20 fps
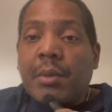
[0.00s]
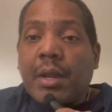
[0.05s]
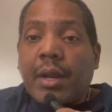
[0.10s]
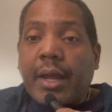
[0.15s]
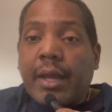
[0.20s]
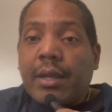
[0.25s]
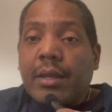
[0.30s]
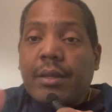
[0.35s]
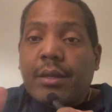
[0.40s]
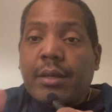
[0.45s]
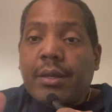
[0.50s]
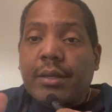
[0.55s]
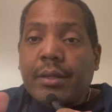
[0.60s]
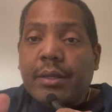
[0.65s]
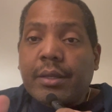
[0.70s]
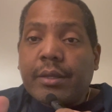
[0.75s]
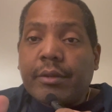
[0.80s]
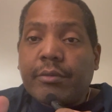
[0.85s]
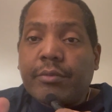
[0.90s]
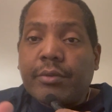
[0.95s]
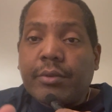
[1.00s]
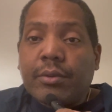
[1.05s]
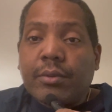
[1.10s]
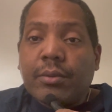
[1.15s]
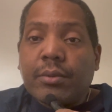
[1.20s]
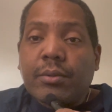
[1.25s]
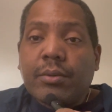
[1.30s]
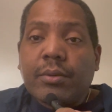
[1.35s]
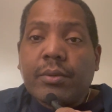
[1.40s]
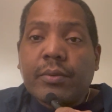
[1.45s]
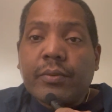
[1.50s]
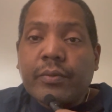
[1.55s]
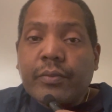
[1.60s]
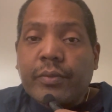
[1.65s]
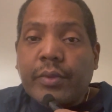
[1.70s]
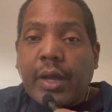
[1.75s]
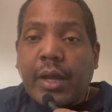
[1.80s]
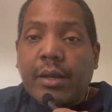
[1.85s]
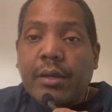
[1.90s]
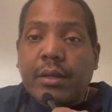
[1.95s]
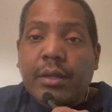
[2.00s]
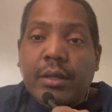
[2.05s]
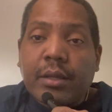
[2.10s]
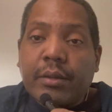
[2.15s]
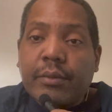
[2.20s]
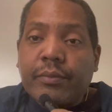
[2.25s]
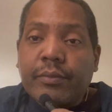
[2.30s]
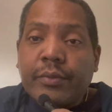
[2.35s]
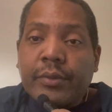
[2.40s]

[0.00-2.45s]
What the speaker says: a like if you got any